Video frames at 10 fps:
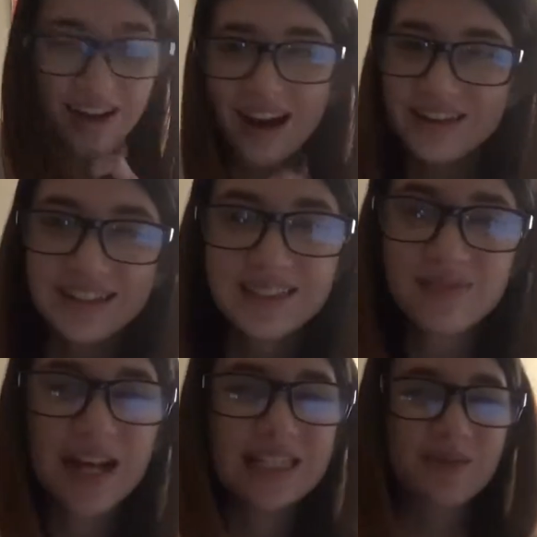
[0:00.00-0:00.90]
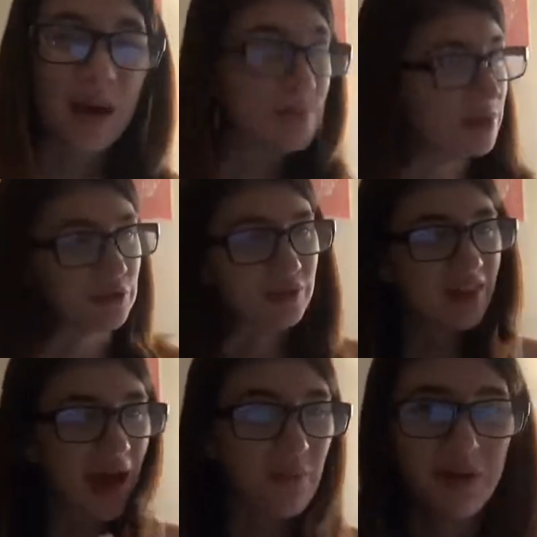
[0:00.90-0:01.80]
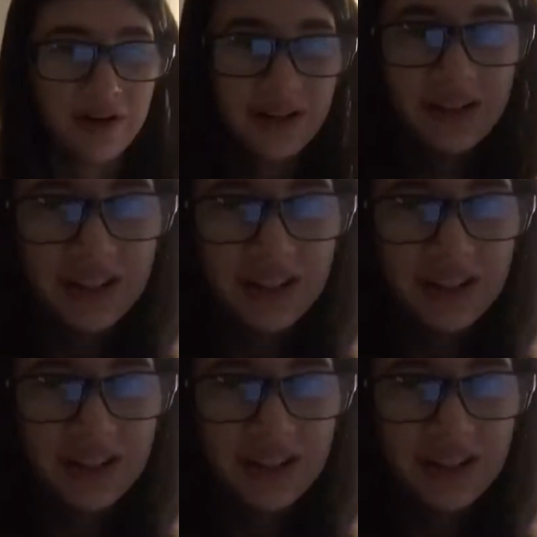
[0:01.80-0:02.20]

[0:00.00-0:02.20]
I think it depends on my mood, that one.